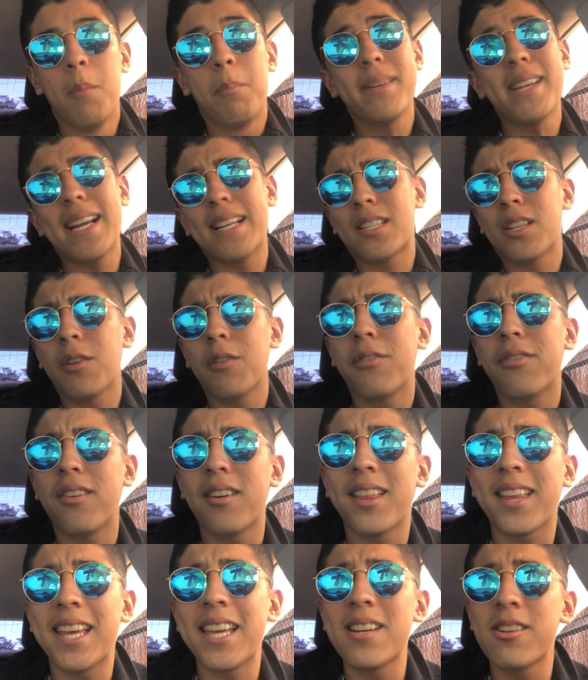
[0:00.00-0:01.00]
But yeah, so
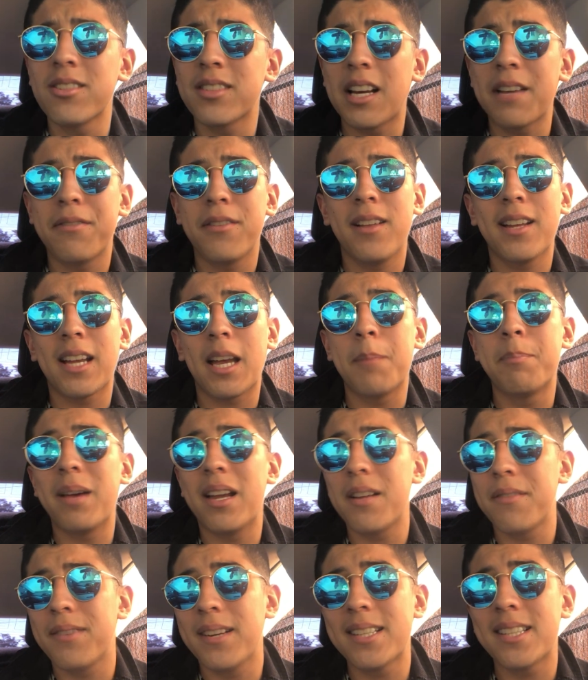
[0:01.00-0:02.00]
for the Eagles, I feel like it
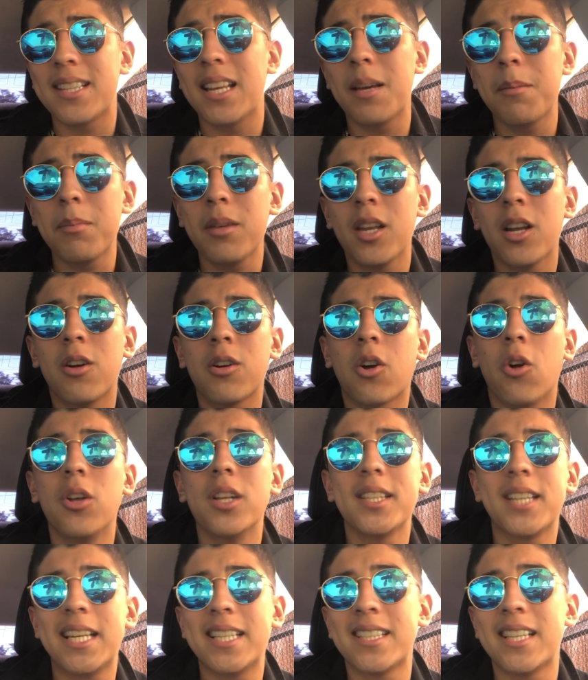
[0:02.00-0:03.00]
benefits them. You know,
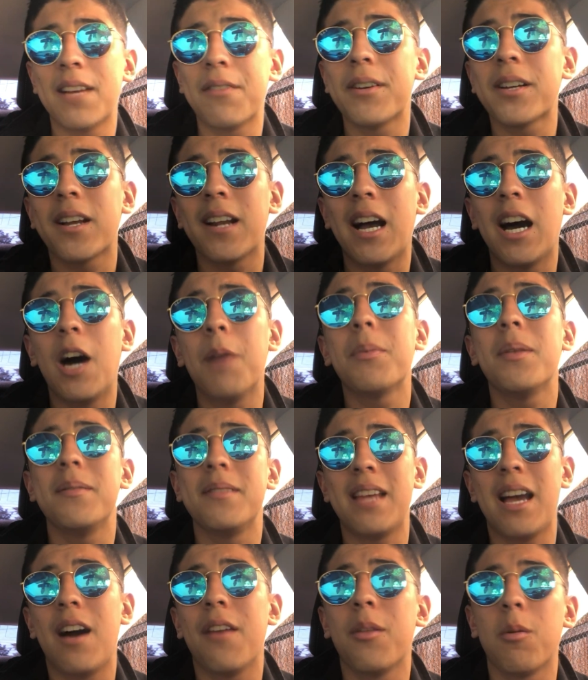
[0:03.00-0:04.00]
Golden Tate is definitely going to help
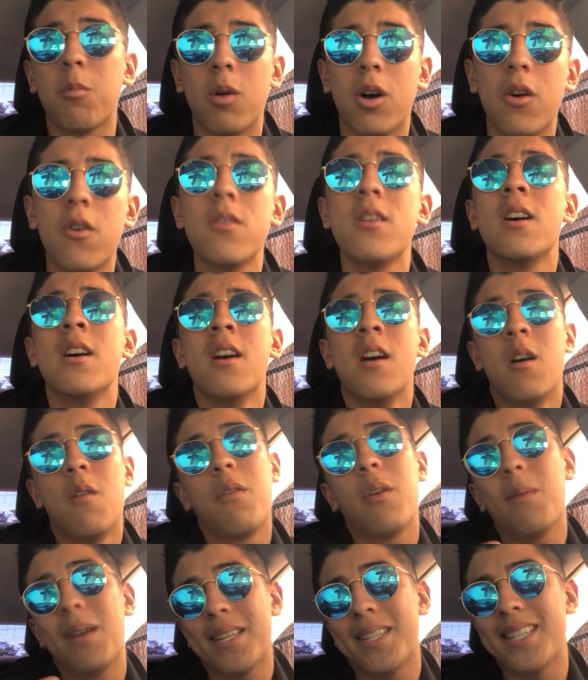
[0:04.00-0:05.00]
them down the road
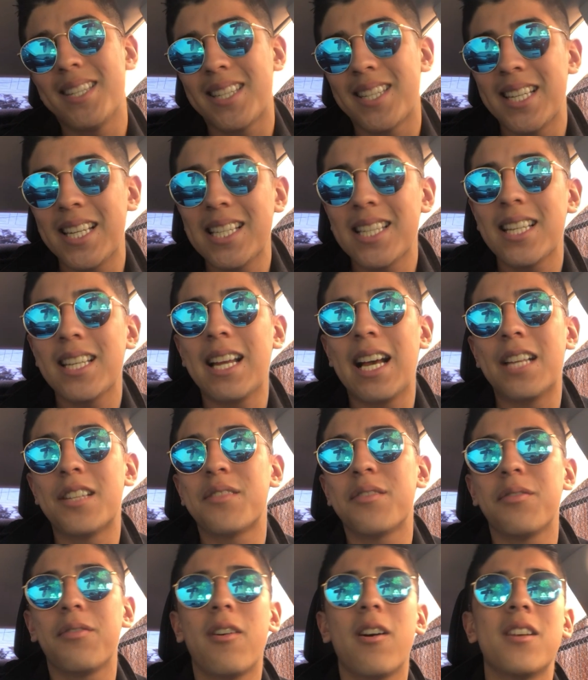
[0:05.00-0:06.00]
for the rest of the season.
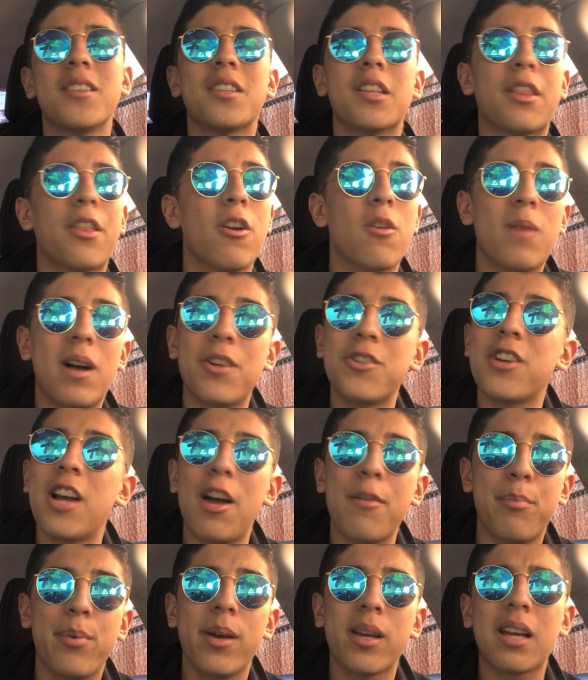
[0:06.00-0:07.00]
As far as the third-round
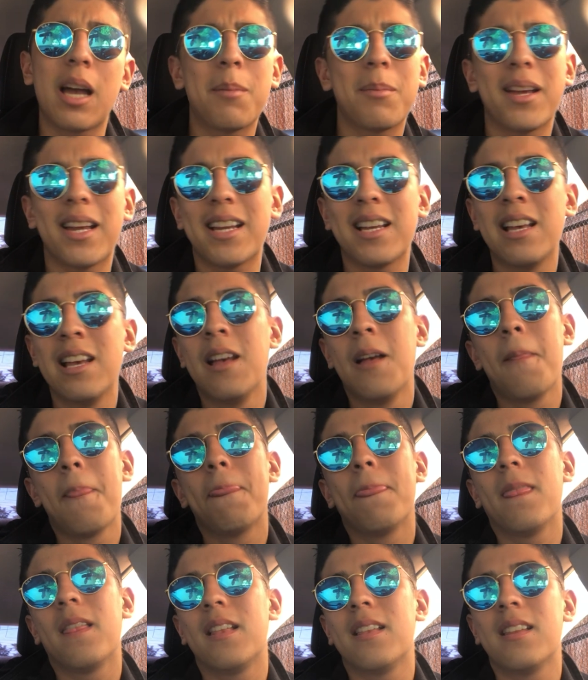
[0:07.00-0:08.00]
draft pick, I mean,
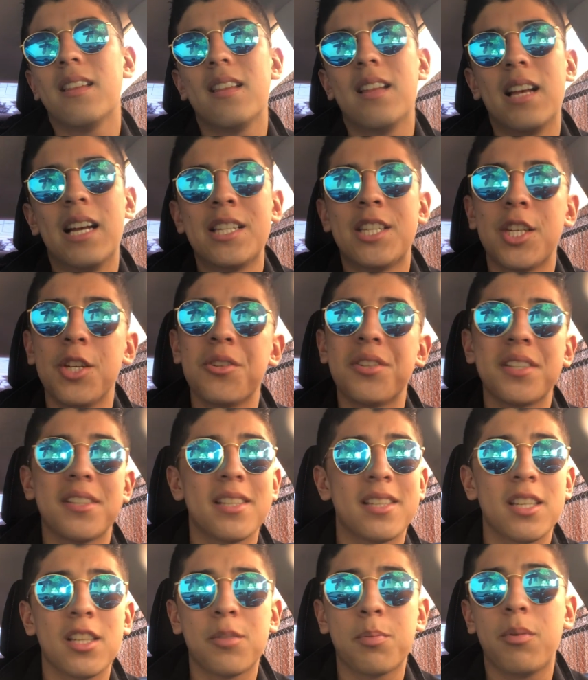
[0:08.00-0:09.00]
it's
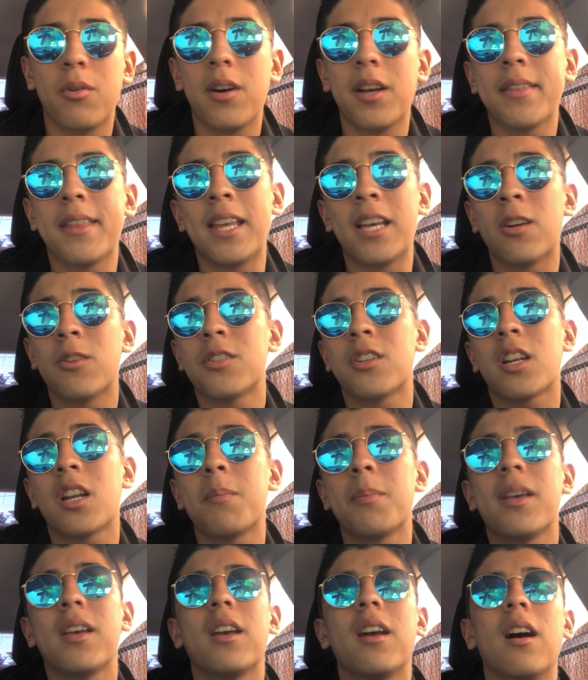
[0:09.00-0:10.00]
useless at this point. The Eagles are going
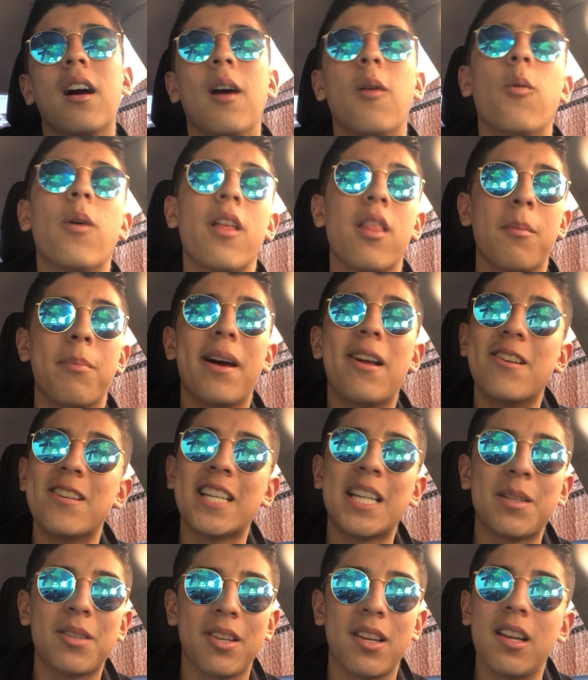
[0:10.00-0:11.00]
to be one of the better
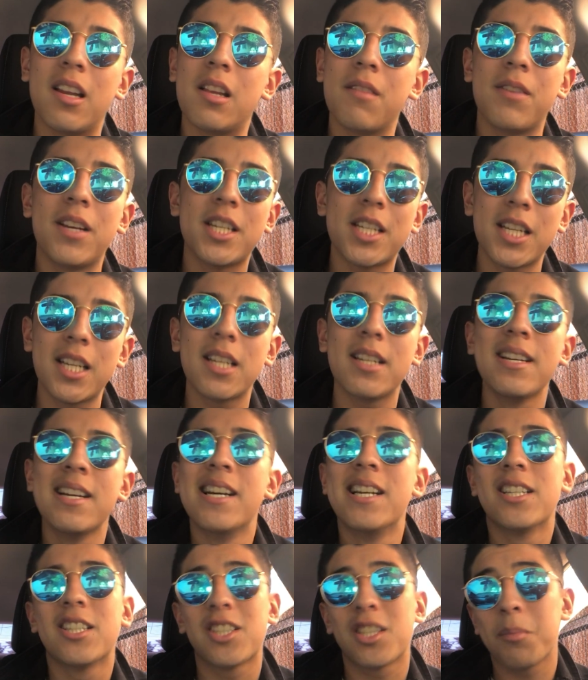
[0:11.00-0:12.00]
teams in the division, so
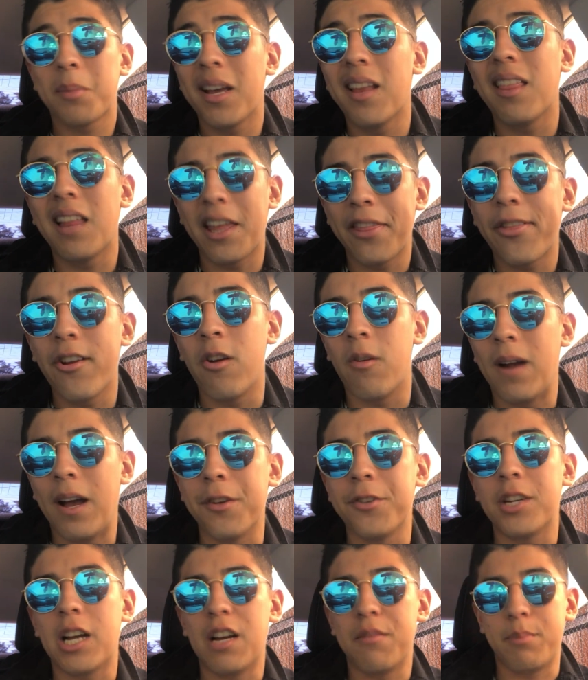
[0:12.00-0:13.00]
it's going to be a late
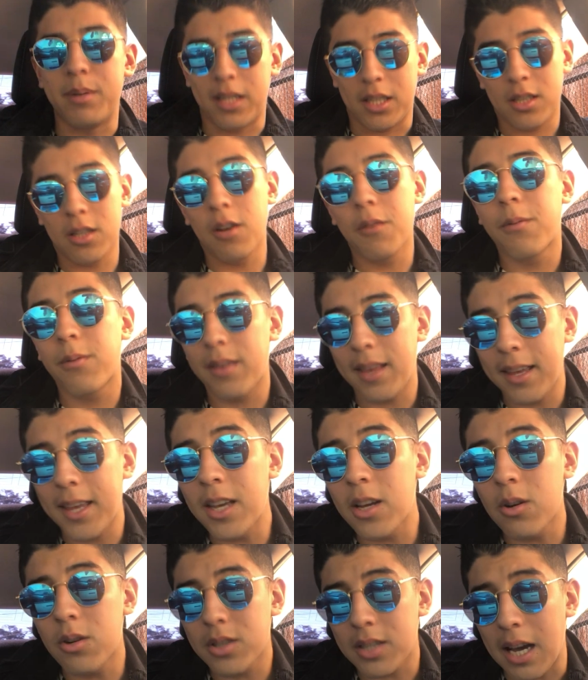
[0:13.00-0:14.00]
third-round draft pick. So for the
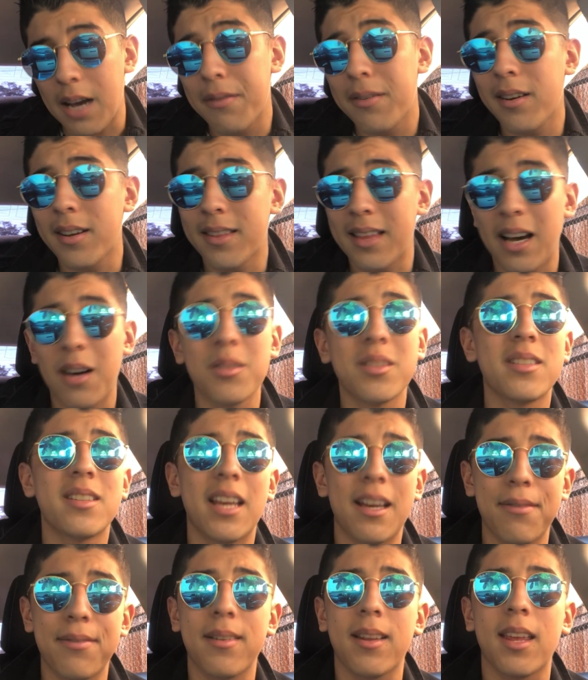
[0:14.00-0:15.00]
Eagles, I feel like that was
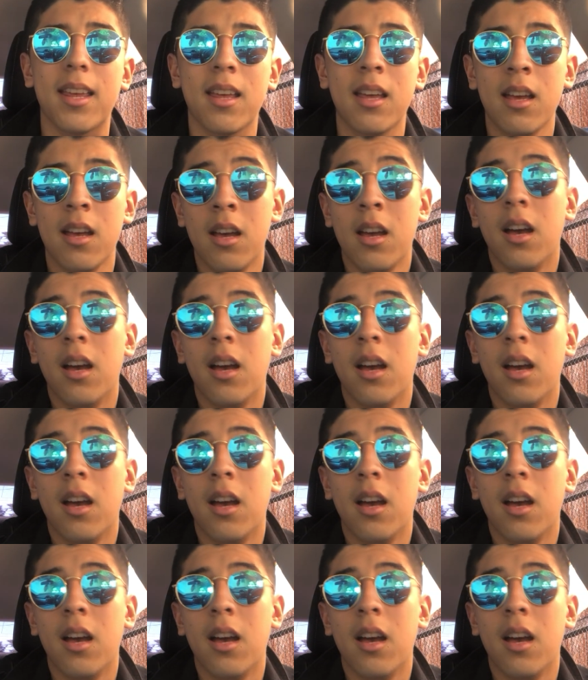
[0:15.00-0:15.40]
definitely